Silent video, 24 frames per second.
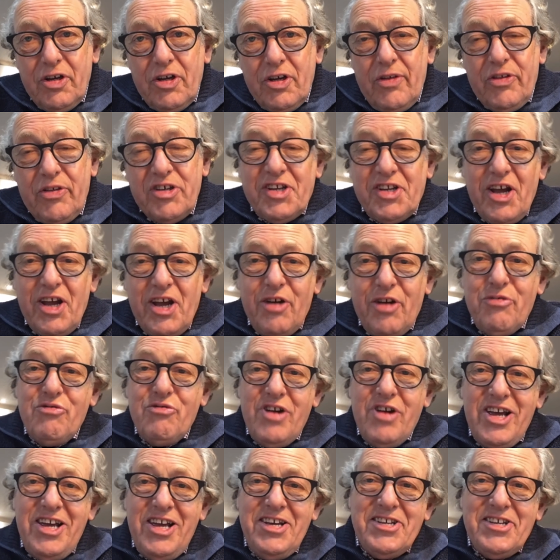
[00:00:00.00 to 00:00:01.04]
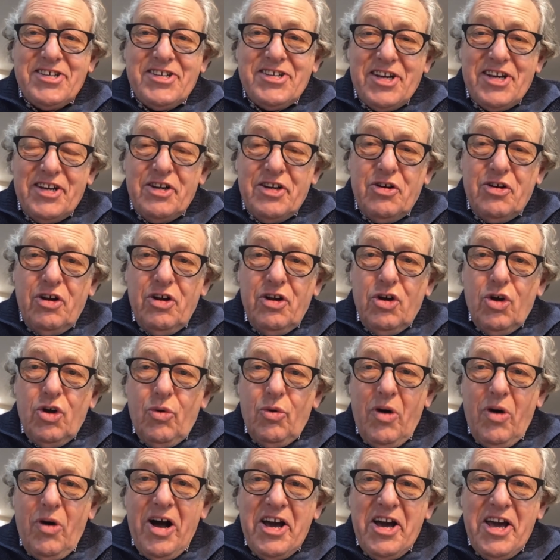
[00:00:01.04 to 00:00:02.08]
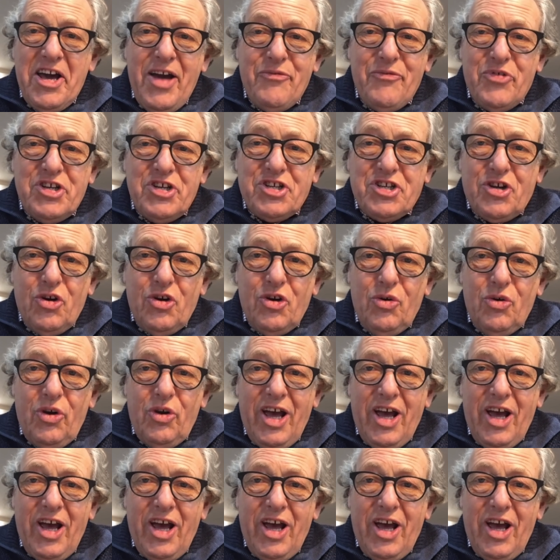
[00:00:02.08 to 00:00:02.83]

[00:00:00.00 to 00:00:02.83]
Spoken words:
There's no reason why every school